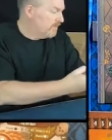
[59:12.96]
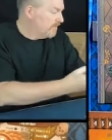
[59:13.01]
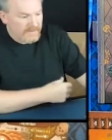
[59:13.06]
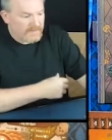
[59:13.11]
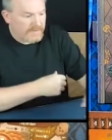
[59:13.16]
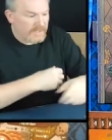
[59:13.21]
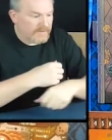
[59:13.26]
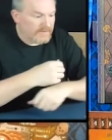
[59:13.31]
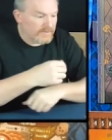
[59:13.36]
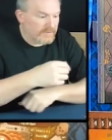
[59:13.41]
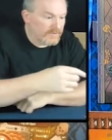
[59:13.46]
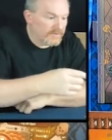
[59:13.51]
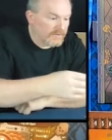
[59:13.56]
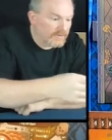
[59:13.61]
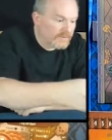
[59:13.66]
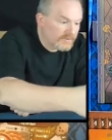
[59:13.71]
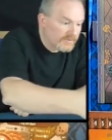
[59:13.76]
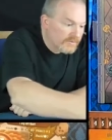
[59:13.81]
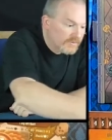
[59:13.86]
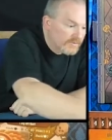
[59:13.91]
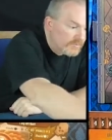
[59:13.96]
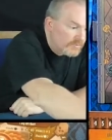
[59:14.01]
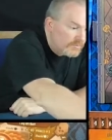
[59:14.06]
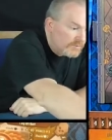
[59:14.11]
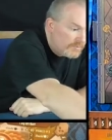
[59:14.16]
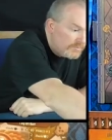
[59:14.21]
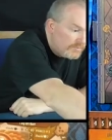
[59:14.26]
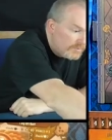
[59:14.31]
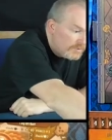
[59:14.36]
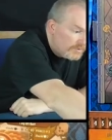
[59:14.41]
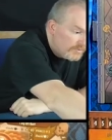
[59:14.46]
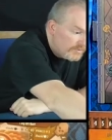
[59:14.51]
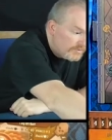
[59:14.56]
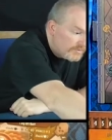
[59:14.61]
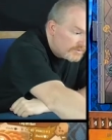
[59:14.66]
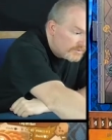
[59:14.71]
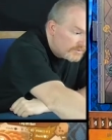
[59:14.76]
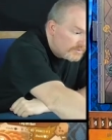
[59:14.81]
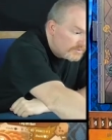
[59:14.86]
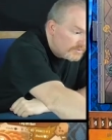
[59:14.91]
The others will
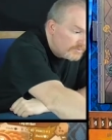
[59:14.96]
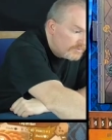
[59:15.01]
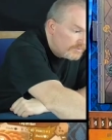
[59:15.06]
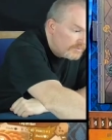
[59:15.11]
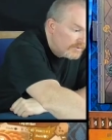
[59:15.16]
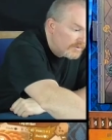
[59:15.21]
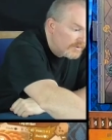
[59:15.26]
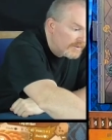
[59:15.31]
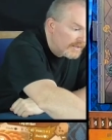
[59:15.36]
move 2.